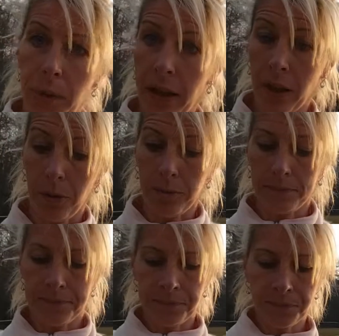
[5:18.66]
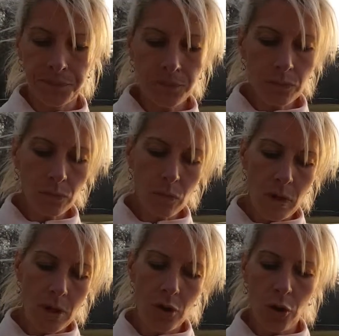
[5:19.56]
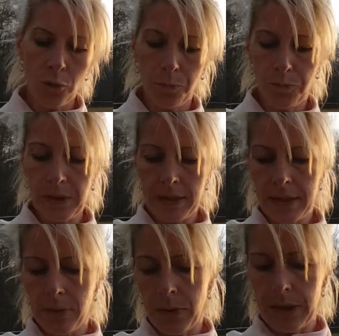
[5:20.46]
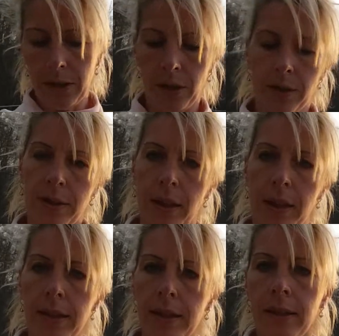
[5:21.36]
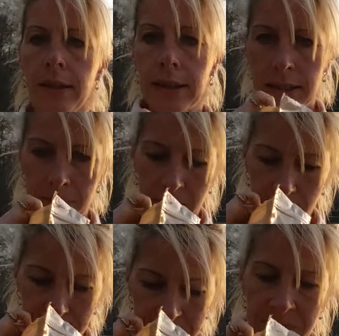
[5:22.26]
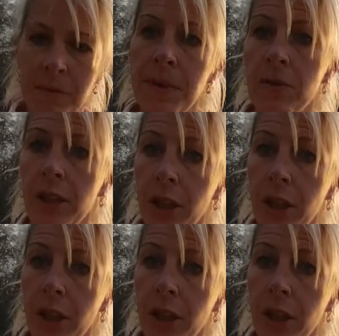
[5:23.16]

way to go. So this is what it looks like. It smells really